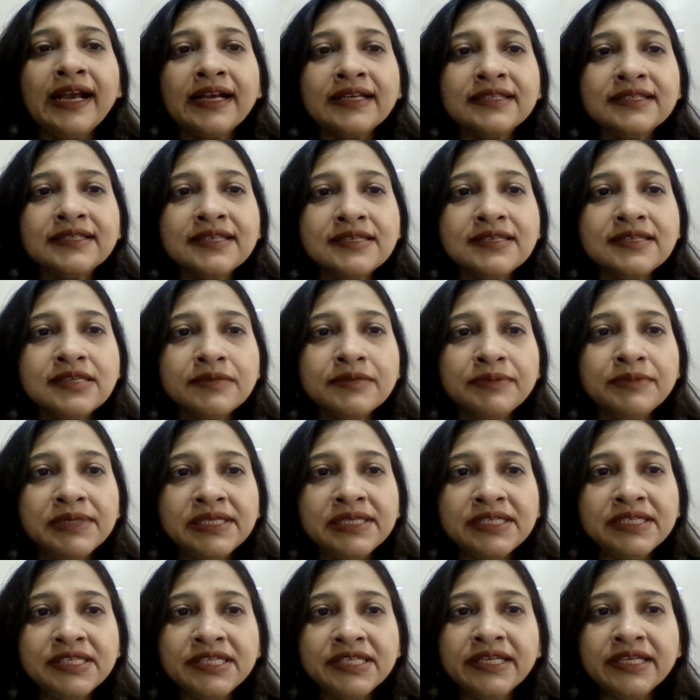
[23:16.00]
and
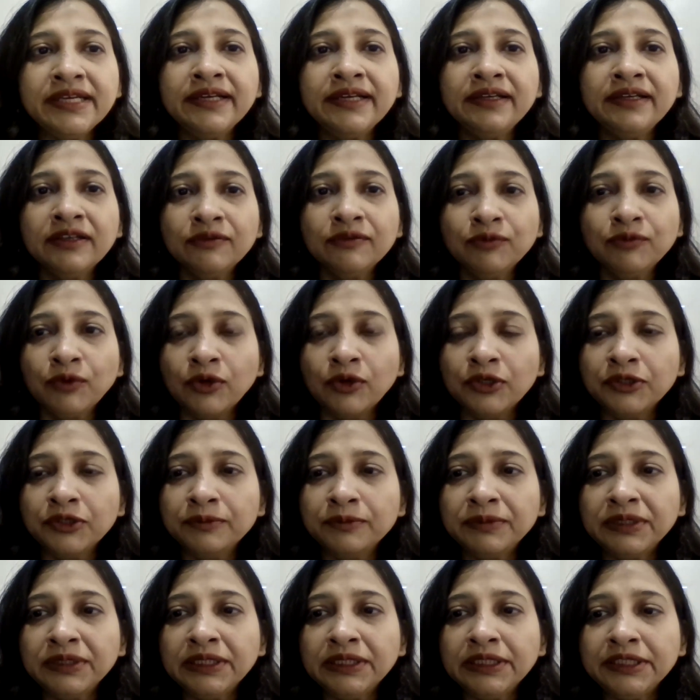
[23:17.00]
accessibility and
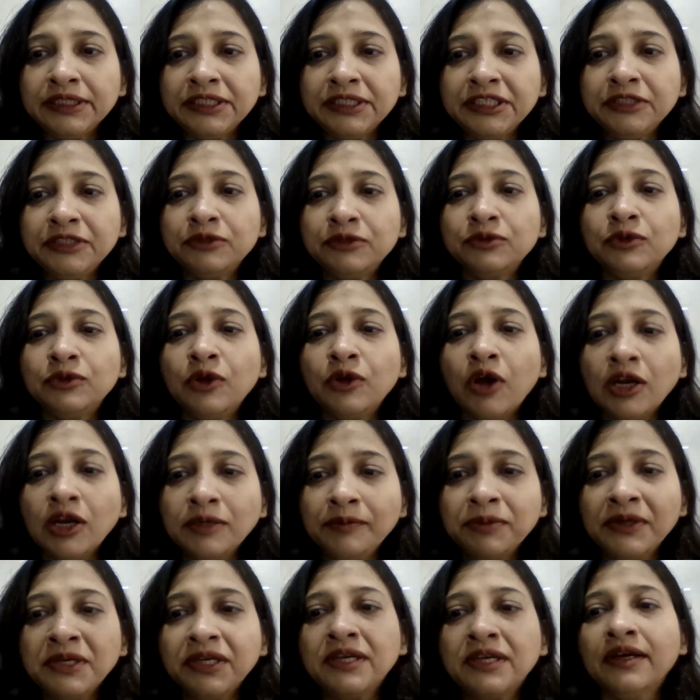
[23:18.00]
affordability do
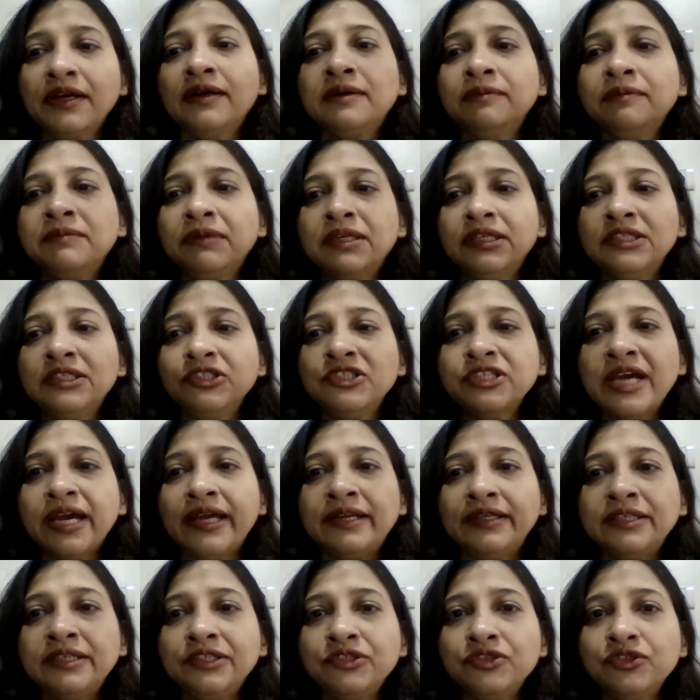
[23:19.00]
not become a
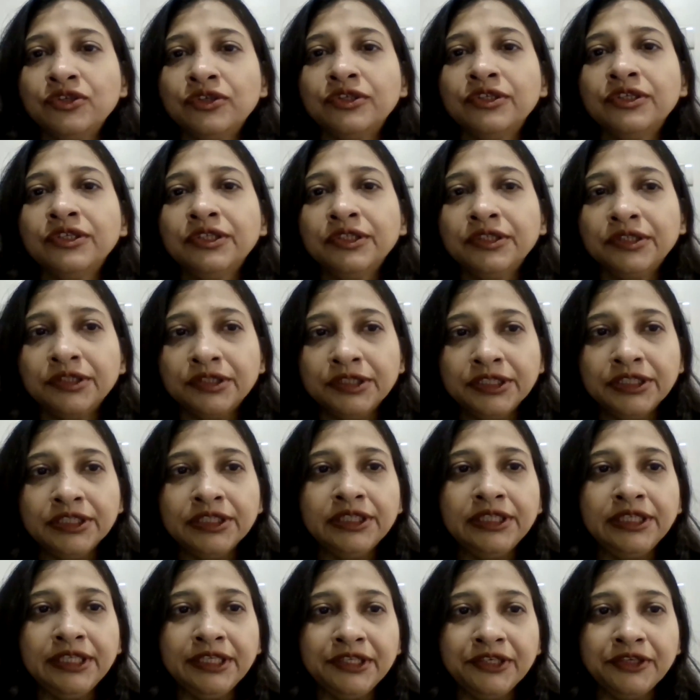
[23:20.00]
challenge or a
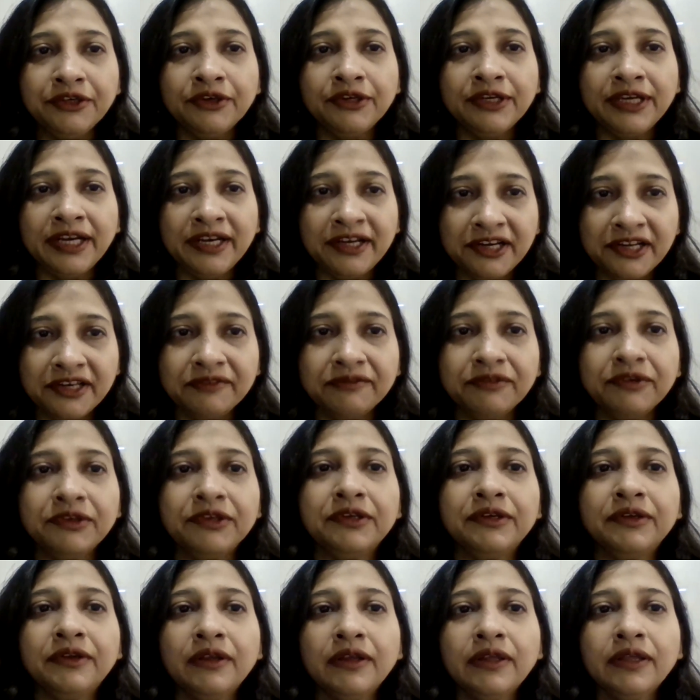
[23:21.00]
hurdle in your
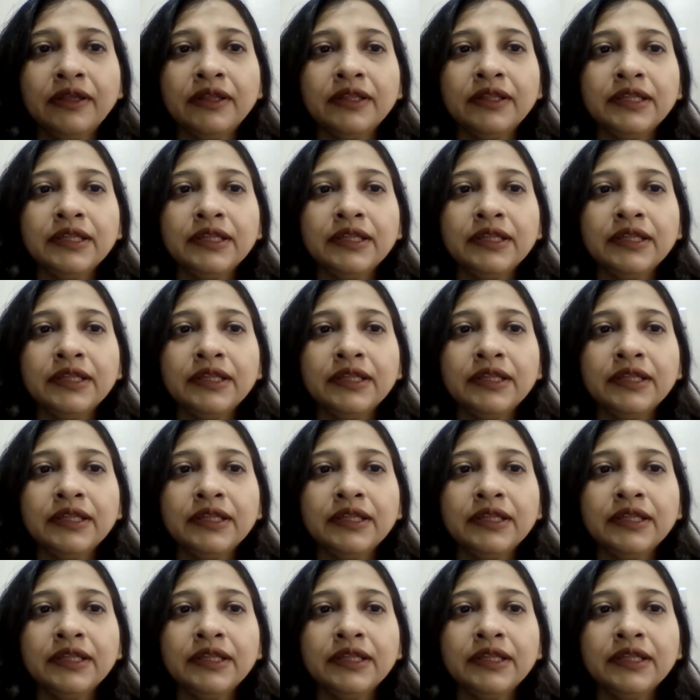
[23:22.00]
endeavor.